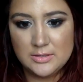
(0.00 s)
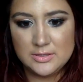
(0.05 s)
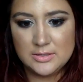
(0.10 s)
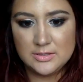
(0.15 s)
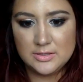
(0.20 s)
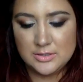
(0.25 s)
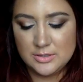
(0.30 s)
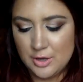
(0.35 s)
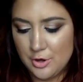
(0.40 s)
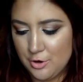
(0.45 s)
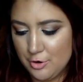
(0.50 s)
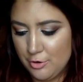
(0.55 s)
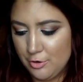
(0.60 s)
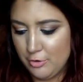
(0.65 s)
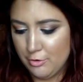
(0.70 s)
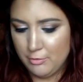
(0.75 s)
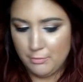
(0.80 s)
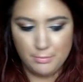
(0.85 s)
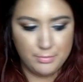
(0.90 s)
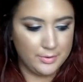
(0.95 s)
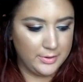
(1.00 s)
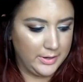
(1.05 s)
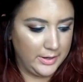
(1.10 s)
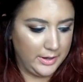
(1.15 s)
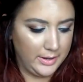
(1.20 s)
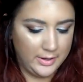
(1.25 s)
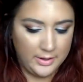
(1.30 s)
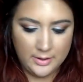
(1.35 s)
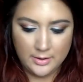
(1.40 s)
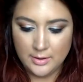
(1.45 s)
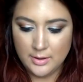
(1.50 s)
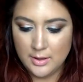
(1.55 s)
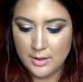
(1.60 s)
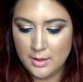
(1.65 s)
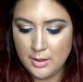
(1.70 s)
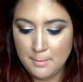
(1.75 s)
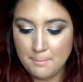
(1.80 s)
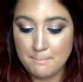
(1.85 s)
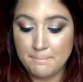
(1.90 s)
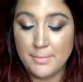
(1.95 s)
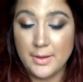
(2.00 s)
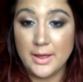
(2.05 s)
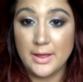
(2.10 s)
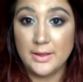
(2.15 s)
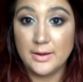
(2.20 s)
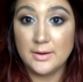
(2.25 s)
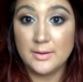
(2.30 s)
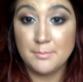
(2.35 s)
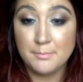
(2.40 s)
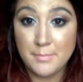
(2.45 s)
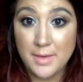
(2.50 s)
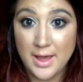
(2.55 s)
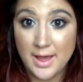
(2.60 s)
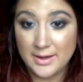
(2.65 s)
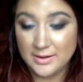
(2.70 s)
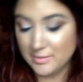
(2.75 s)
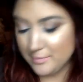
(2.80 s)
so pretty. But had to